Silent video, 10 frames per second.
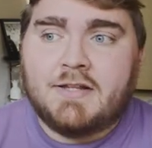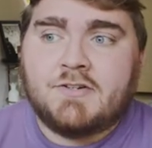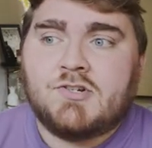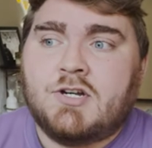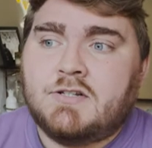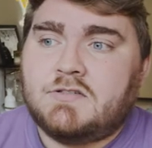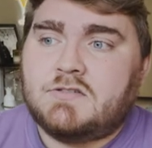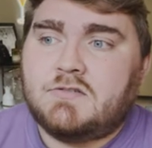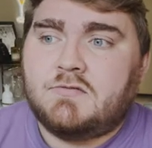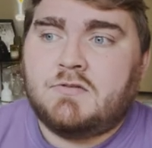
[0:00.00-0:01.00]
than
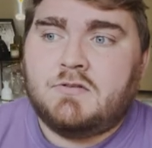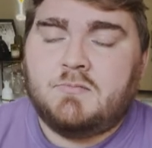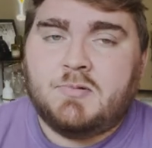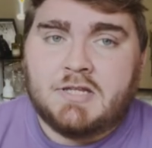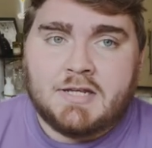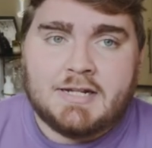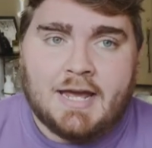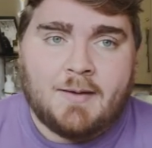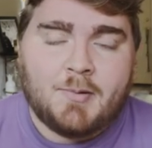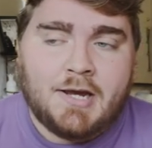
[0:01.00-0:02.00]
just being an
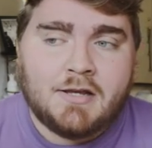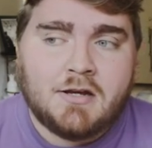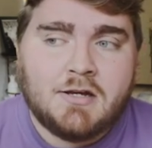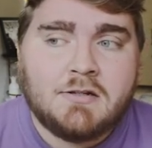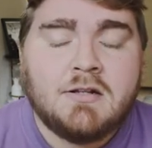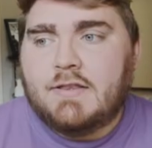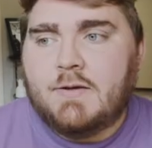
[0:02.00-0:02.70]
app icon.